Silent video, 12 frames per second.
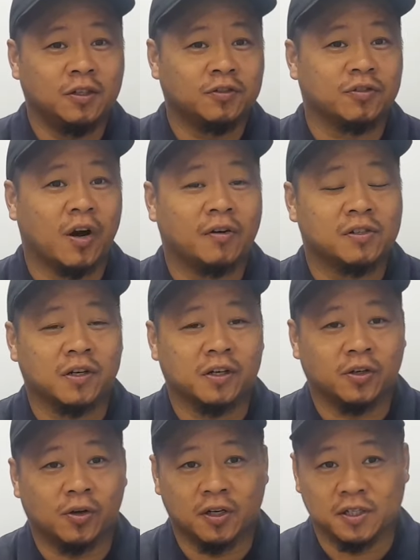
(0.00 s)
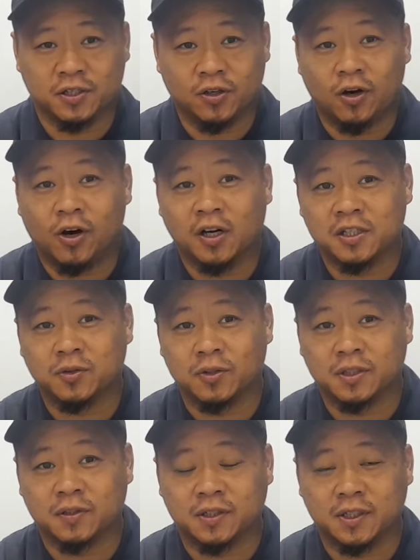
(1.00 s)
drivers are going to notice all
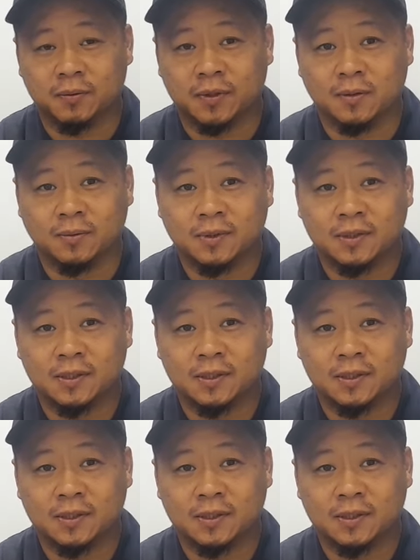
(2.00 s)
sorts of symptoms.